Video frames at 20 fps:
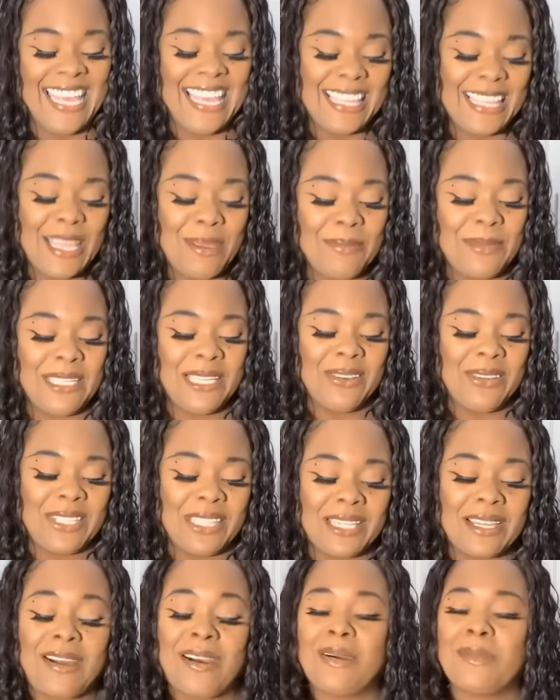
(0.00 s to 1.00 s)
Let me know in
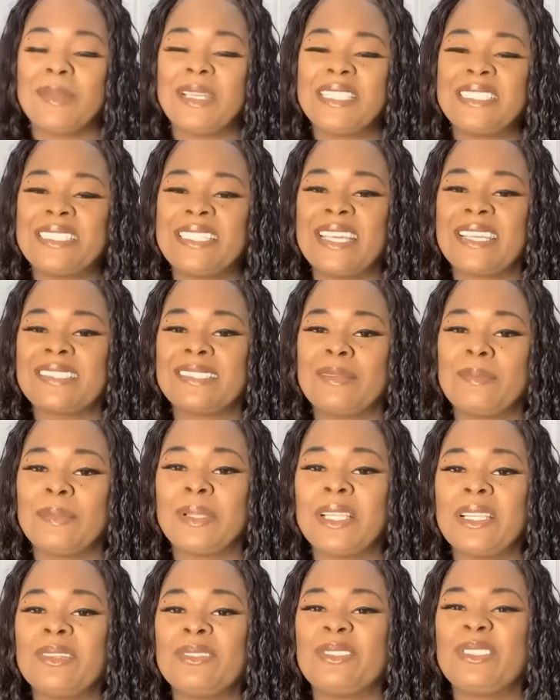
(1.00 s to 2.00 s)
the comment section
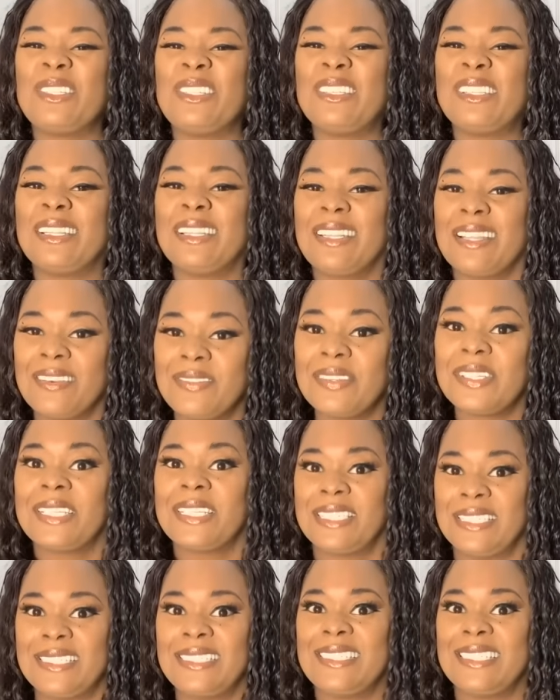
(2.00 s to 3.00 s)
below, do you love a
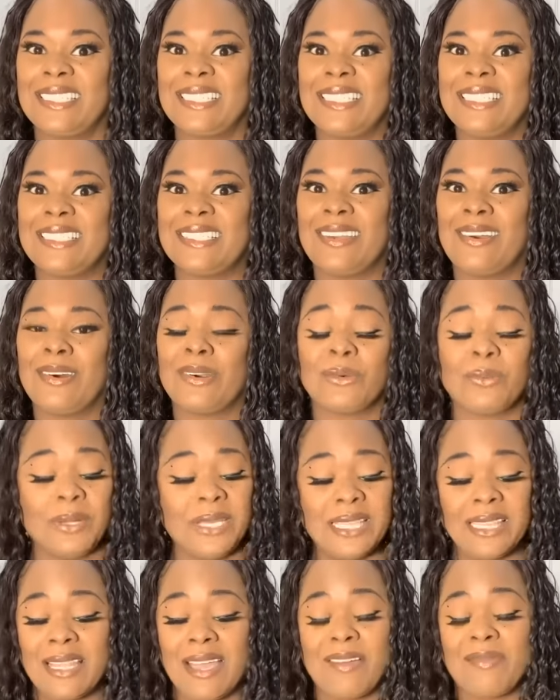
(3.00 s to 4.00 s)
good chili dog? We
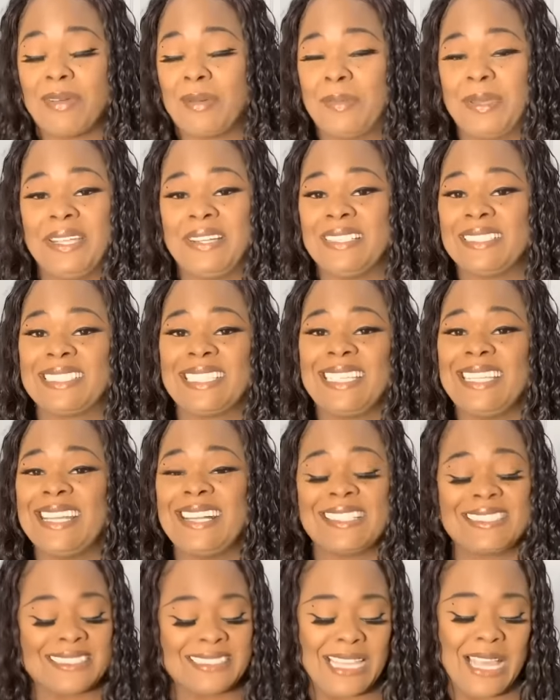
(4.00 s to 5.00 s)
love them here at the
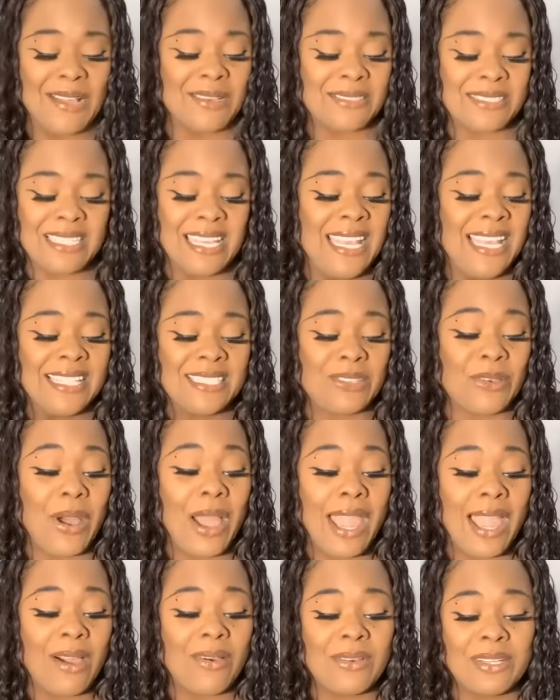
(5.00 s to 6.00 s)
Young's house. So
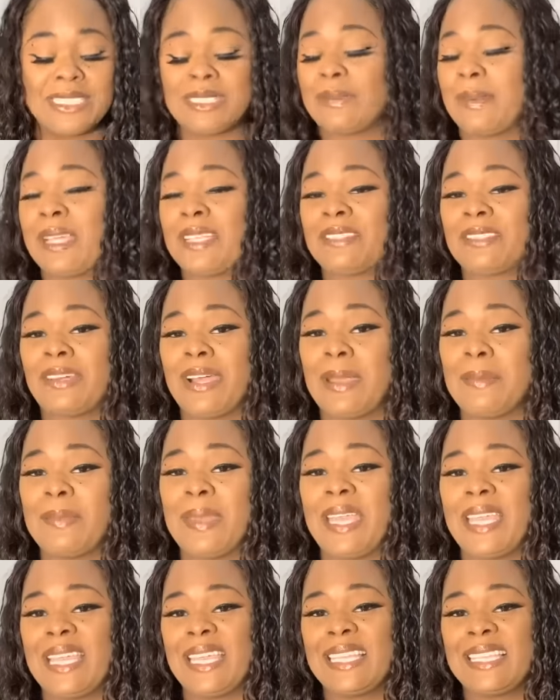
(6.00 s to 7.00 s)
I always make sure I
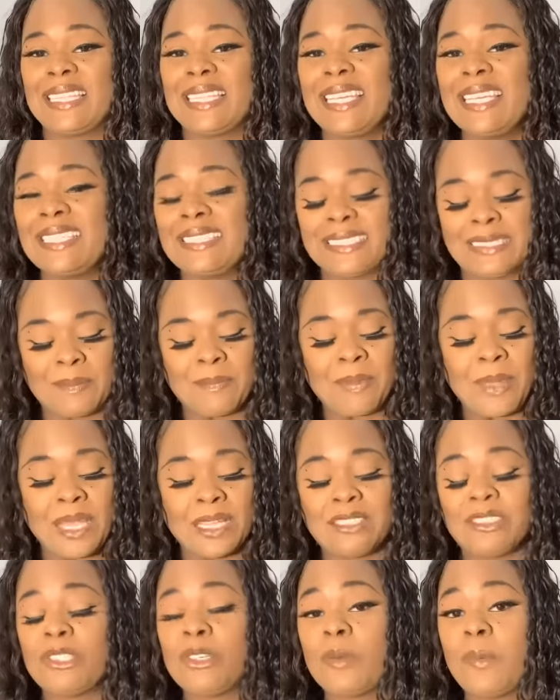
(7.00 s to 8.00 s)
make at least
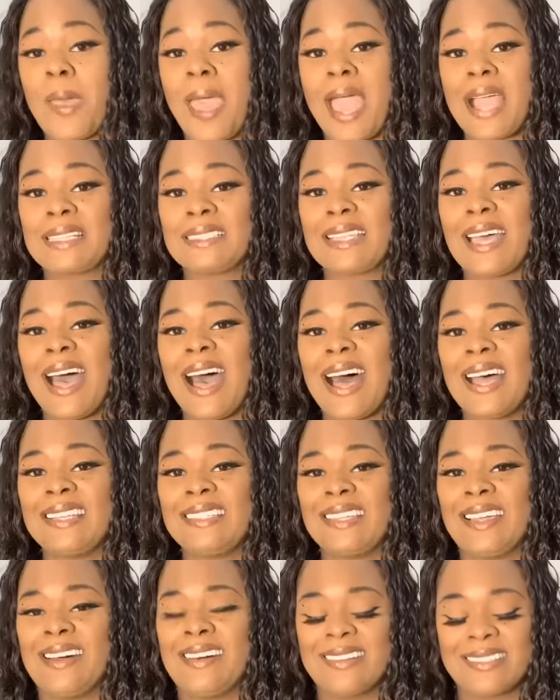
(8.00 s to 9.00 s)
two packs of
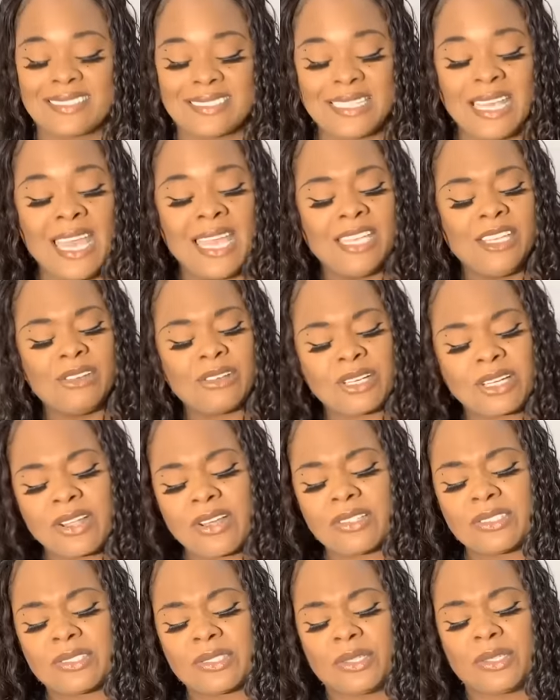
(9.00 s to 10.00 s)
hot dogs. You can
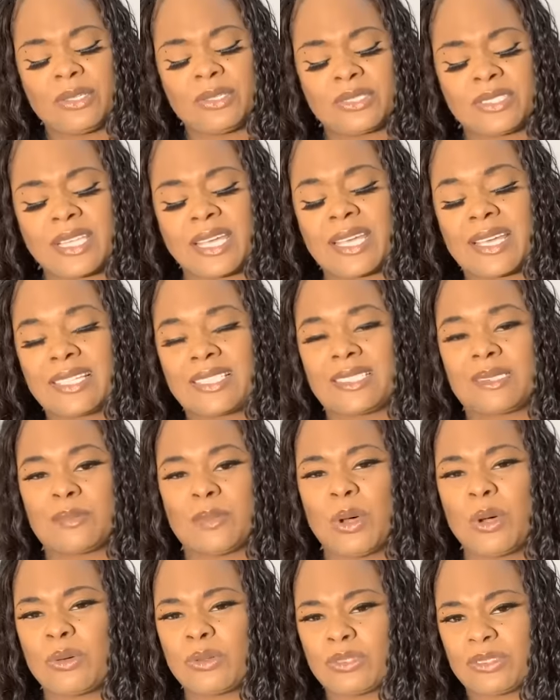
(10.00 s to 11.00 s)
also use like a
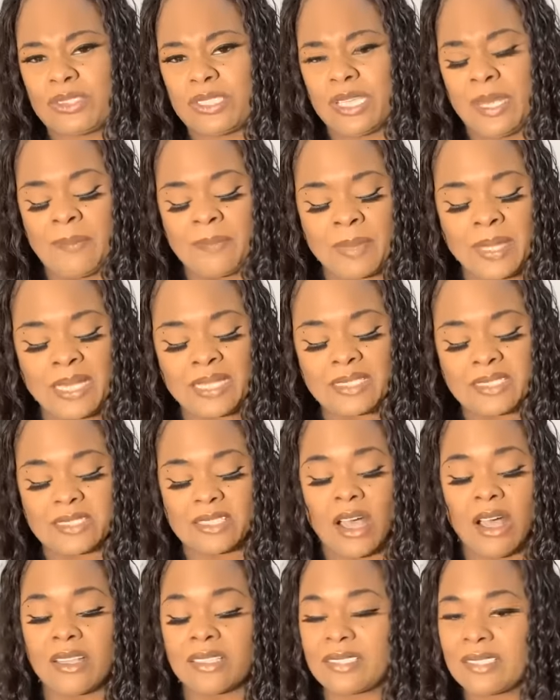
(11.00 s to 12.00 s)
smoked
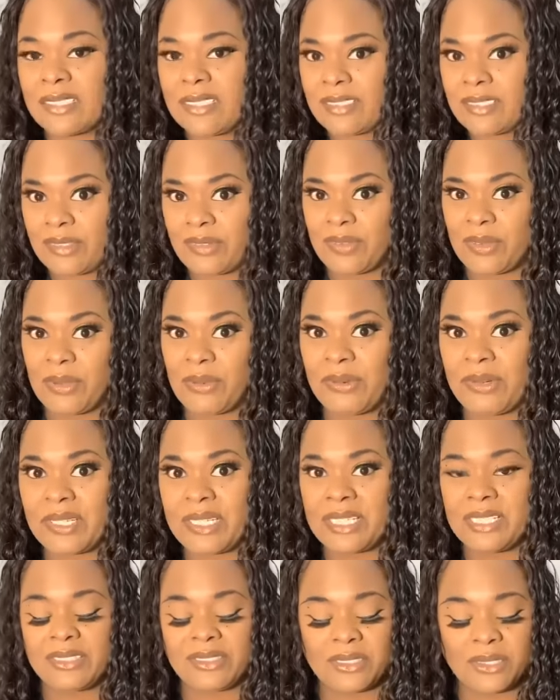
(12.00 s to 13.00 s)
sausage if you
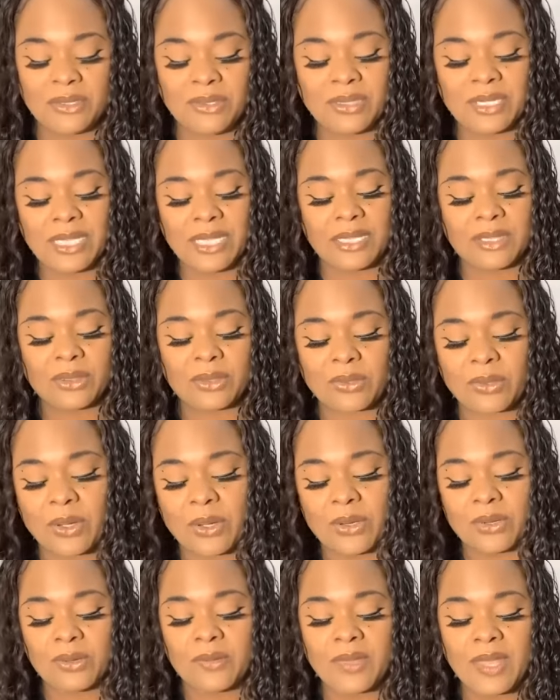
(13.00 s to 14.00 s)
wanted to and then
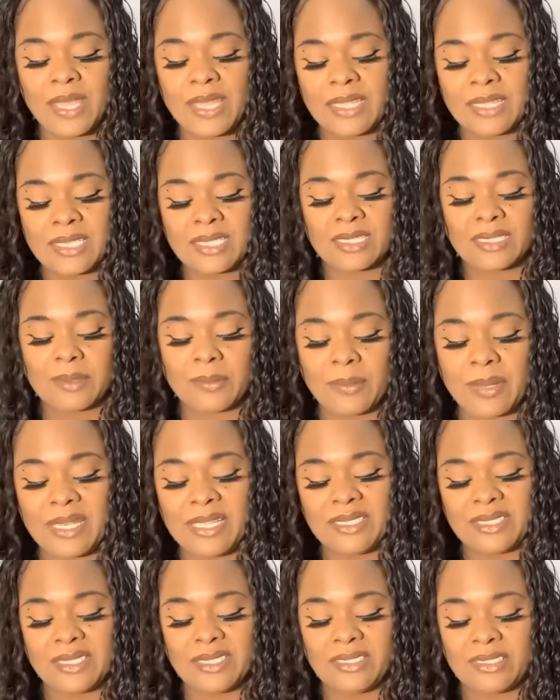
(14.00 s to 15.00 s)
throw this
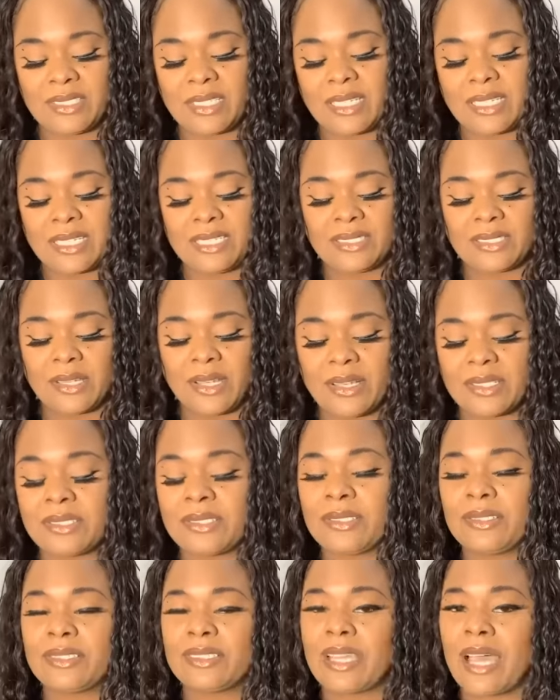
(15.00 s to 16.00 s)
amazing chili sauce
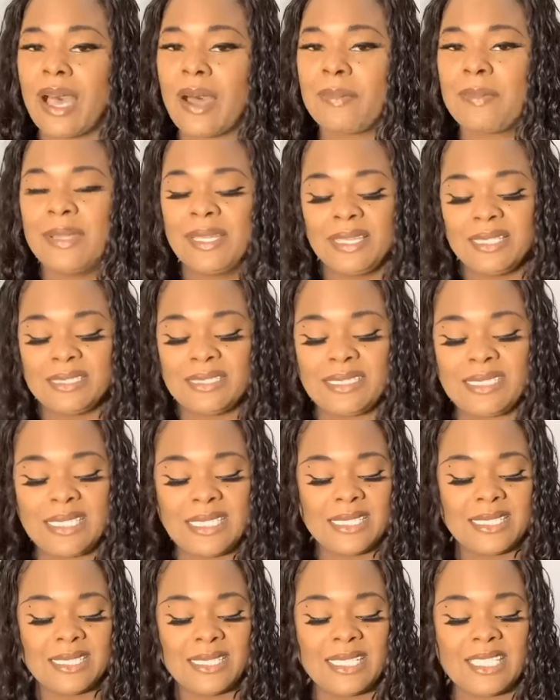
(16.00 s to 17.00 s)
on top.
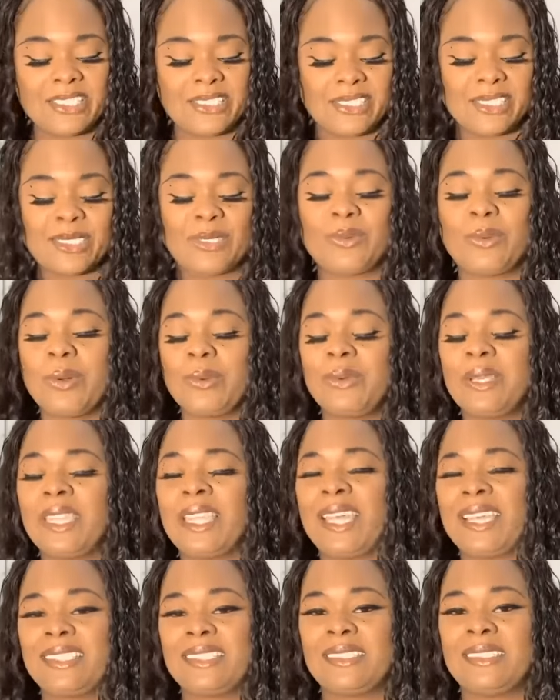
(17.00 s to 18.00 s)
Delicious. What we
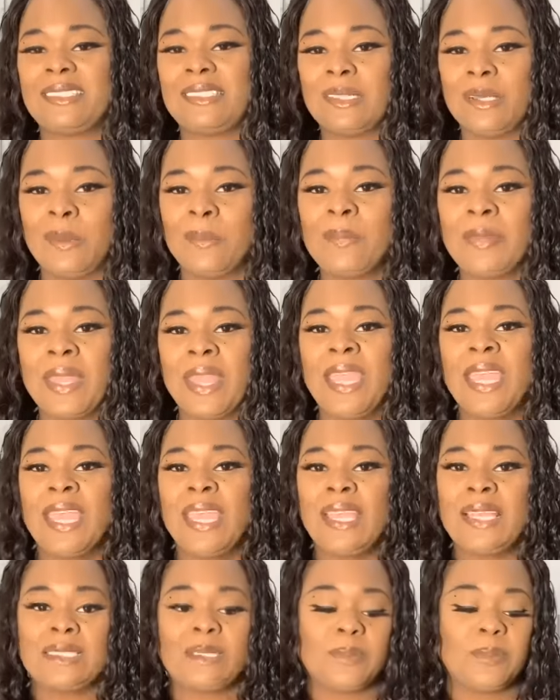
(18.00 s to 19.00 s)
like to do
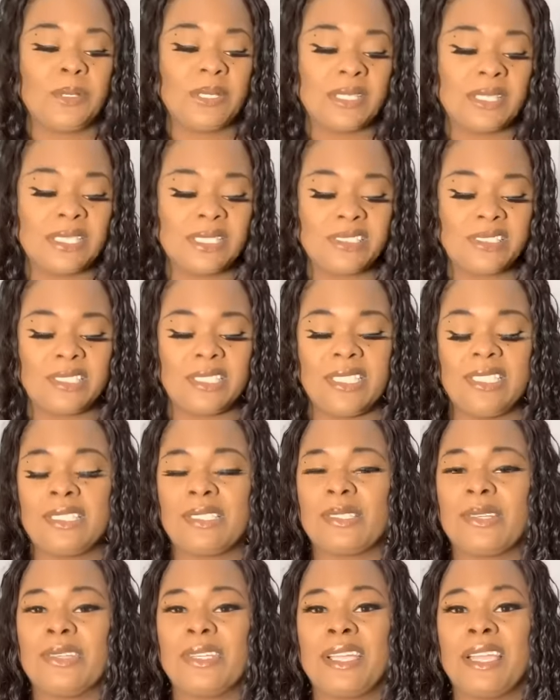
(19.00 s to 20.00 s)
is put the
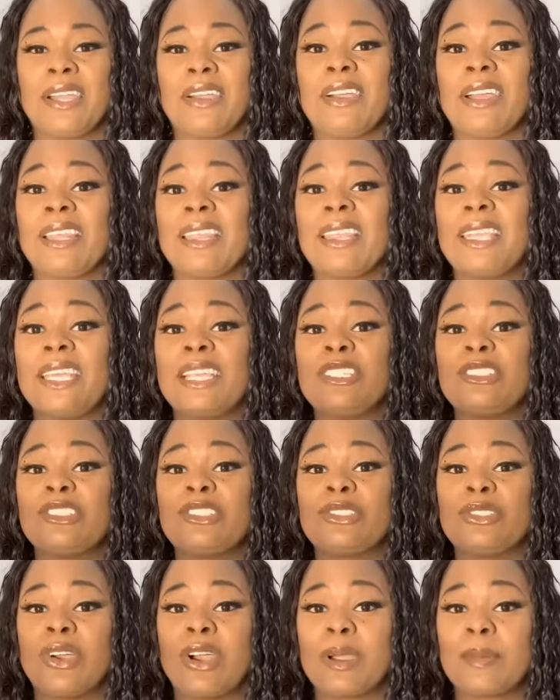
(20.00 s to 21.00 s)
cheese on there, a thin,
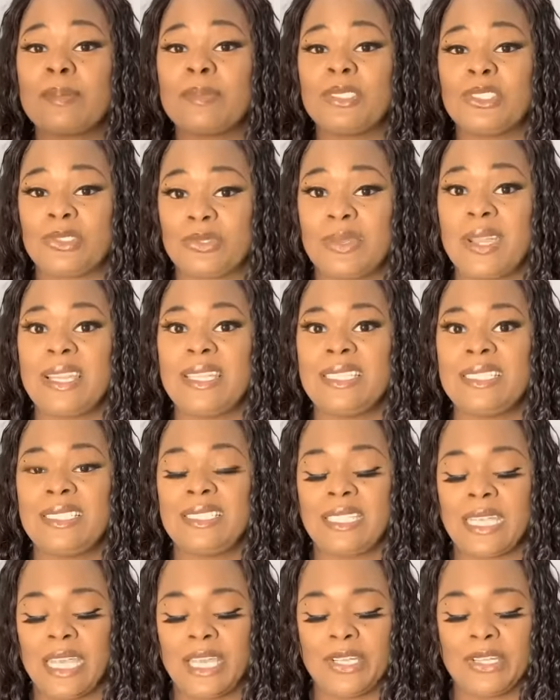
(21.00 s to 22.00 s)
sharp, shredded
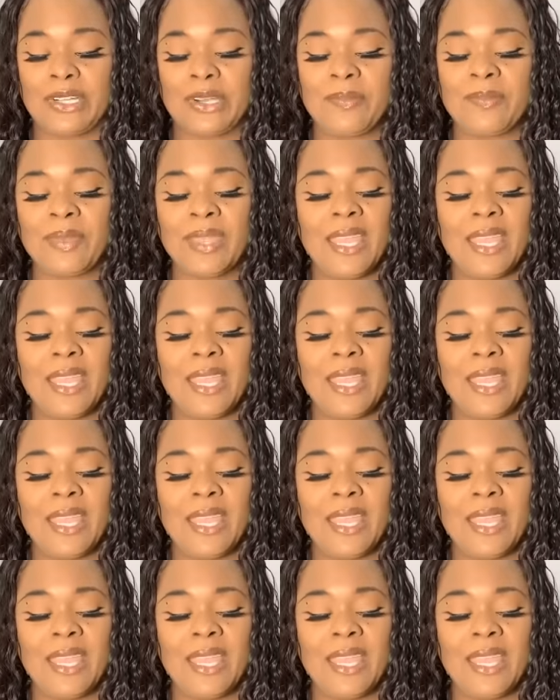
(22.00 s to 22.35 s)
cheddar,